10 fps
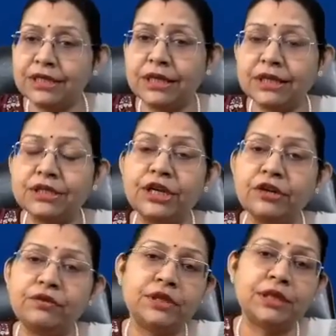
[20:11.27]
is in a
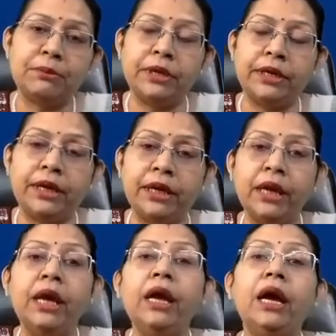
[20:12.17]
state of disability,
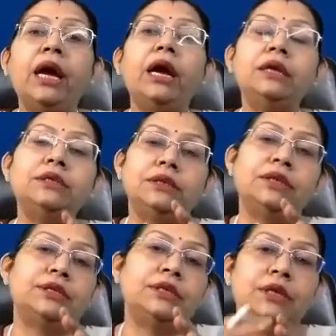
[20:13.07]
and
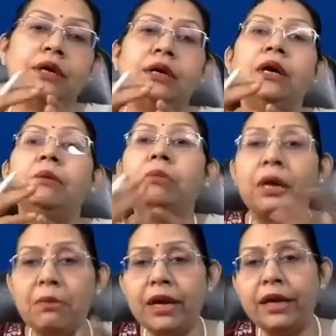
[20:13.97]
this is a
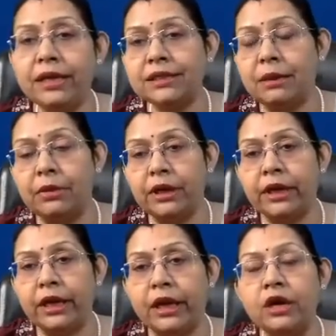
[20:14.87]
permanent
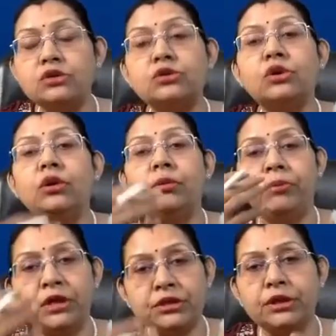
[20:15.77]
disability. So
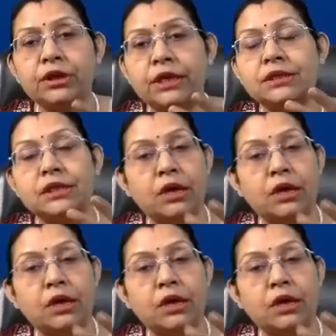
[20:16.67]
patient is